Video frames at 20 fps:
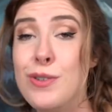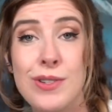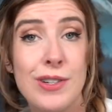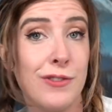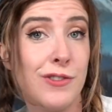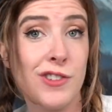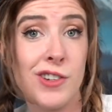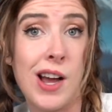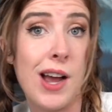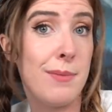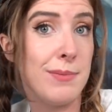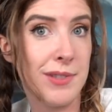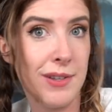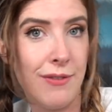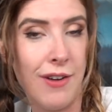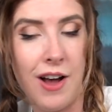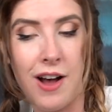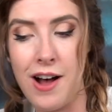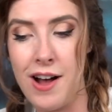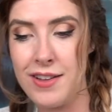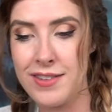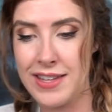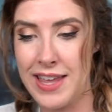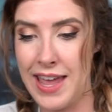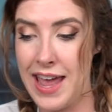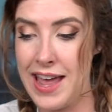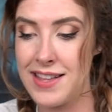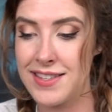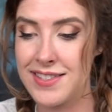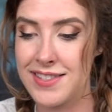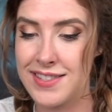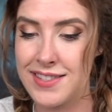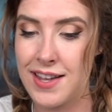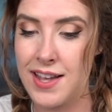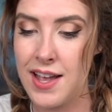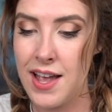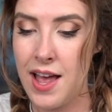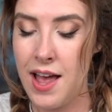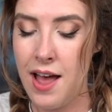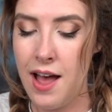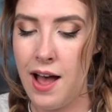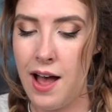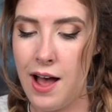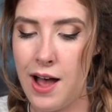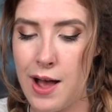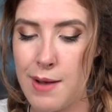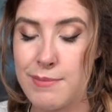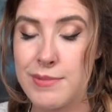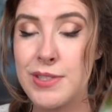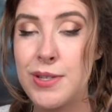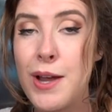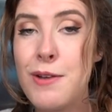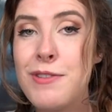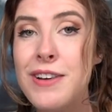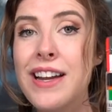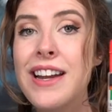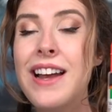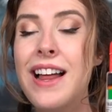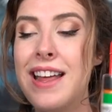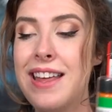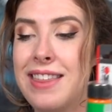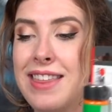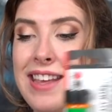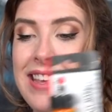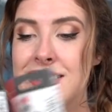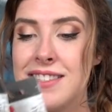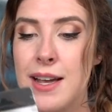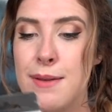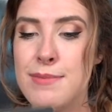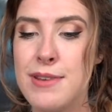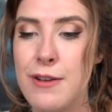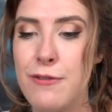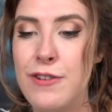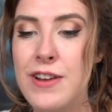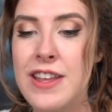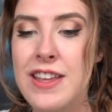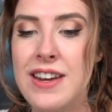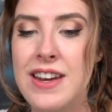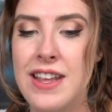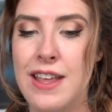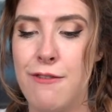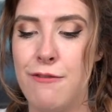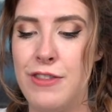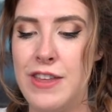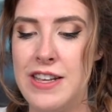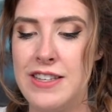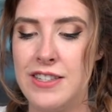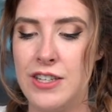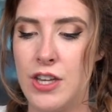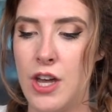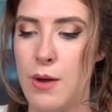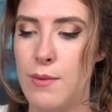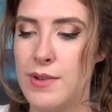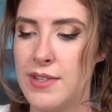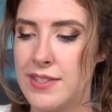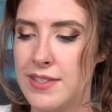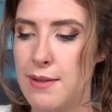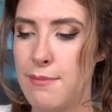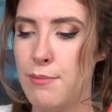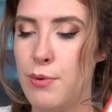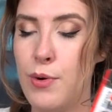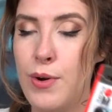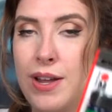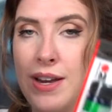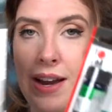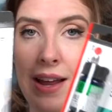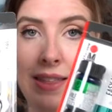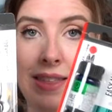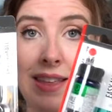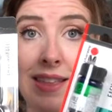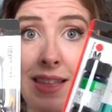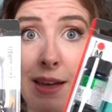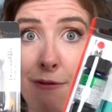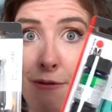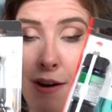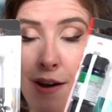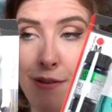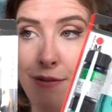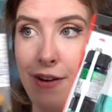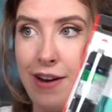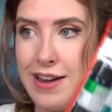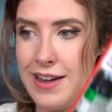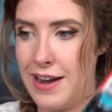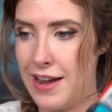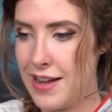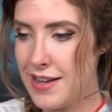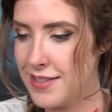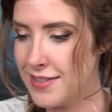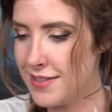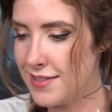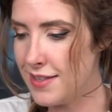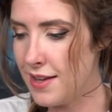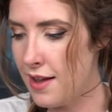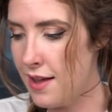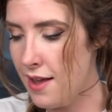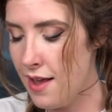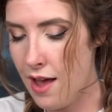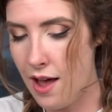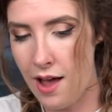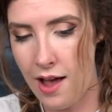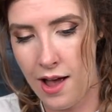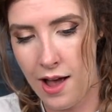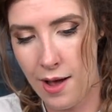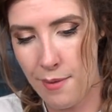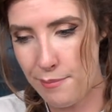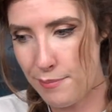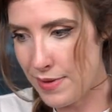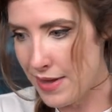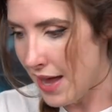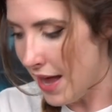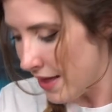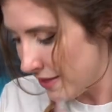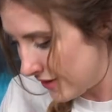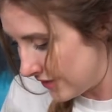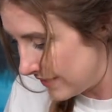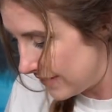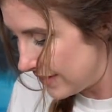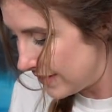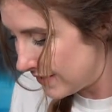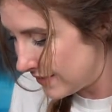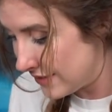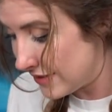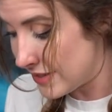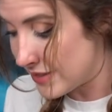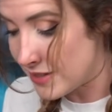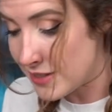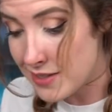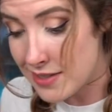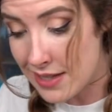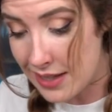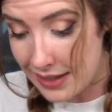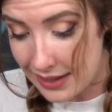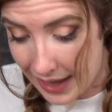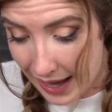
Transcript: new different types of art kits. Um, so I really like these. I'm definitely going to give these a go at some point. I think they're very, very nice. Um, but yeah, this is this is the